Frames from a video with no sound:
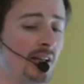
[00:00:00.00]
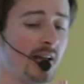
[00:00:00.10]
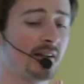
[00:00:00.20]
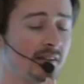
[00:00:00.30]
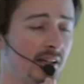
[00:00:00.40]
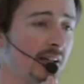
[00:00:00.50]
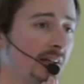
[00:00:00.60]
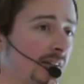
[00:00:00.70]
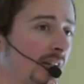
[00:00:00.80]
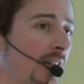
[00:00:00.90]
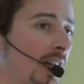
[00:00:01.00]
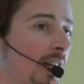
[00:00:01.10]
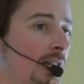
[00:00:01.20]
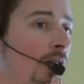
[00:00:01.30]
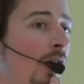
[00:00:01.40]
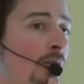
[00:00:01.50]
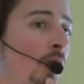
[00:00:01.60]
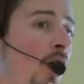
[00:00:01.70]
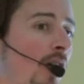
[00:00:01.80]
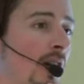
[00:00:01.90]
another thing is, don't
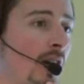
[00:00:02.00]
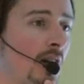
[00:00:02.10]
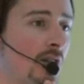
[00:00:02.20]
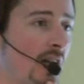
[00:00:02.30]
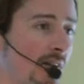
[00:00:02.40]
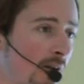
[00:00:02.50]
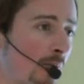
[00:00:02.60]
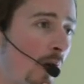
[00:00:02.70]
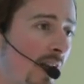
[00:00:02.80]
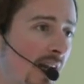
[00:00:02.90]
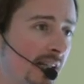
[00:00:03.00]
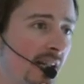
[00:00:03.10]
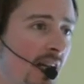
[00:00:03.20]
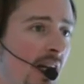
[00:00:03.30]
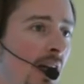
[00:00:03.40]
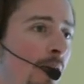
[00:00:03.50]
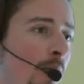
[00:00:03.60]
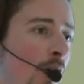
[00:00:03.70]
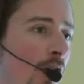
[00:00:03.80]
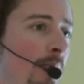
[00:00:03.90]
work just on one idea,
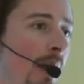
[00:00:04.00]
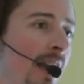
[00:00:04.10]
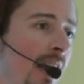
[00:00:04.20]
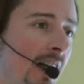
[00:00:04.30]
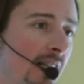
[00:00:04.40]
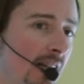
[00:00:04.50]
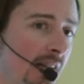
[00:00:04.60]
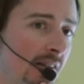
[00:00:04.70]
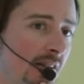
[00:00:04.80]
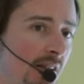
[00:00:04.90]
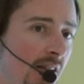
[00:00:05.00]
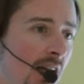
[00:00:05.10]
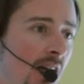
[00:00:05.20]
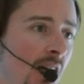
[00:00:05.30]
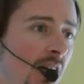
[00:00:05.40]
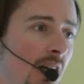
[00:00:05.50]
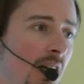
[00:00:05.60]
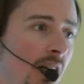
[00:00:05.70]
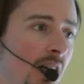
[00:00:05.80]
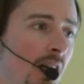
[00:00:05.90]
work on many ideas. Yeah?
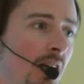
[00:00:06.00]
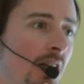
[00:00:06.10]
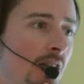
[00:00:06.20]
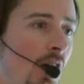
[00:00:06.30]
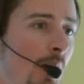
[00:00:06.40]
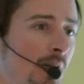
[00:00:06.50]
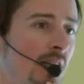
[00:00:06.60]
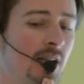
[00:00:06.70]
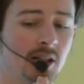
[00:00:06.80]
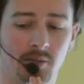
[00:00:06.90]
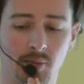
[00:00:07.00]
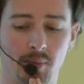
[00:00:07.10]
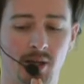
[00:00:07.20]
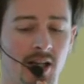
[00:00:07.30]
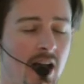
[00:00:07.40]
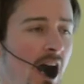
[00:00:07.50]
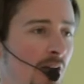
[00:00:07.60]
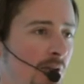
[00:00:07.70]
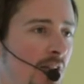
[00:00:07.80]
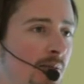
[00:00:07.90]
Normally, maybe like a
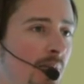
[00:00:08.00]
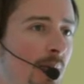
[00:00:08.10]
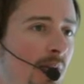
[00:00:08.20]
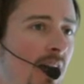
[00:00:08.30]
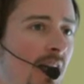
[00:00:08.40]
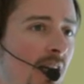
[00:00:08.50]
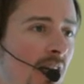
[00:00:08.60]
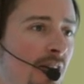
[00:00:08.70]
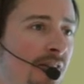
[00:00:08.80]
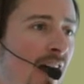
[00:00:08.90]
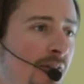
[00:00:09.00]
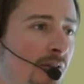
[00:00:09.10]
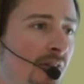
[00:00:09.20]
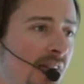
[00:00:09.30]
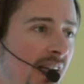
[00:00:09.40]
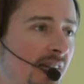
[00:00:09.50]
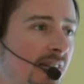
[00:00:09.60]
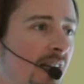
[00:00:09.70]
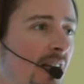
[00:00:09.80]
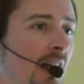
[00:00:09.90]
hundred, maybe like five to
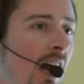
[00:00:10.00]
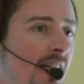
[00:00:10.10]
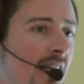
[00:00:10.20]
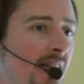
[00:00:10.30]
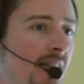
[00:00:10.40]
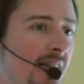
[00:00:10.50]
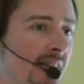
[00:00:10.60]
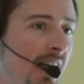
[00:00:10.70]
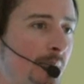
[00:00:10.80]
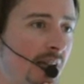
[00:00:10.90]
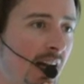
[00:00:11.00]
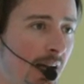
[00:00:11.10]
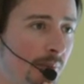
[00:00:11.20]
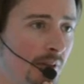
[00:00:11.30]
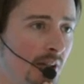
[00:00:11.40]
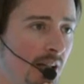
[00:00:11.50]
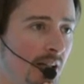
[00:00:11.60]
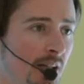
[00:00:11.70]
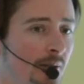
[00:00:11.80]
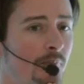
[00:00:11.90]
six ideas at the same time.
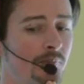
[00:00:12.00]
Yeah?